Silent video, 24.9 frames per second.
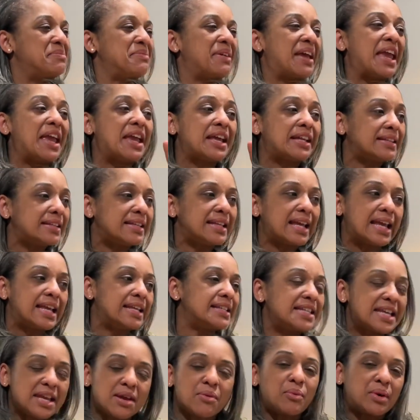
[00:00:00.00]
It
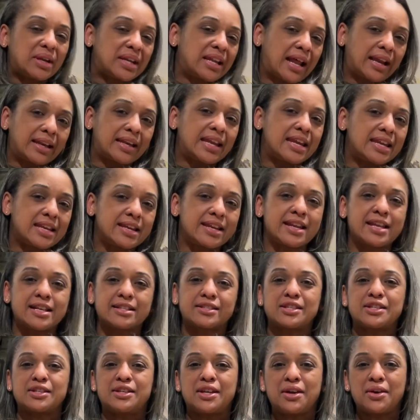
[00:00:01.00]
did what I needed it
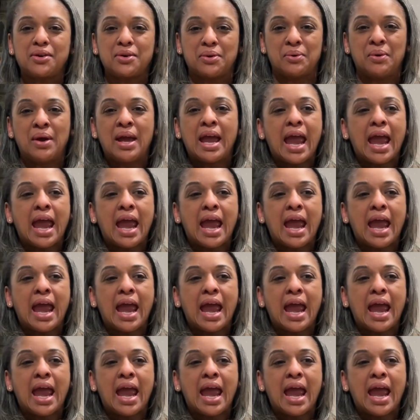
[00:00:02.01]
to do.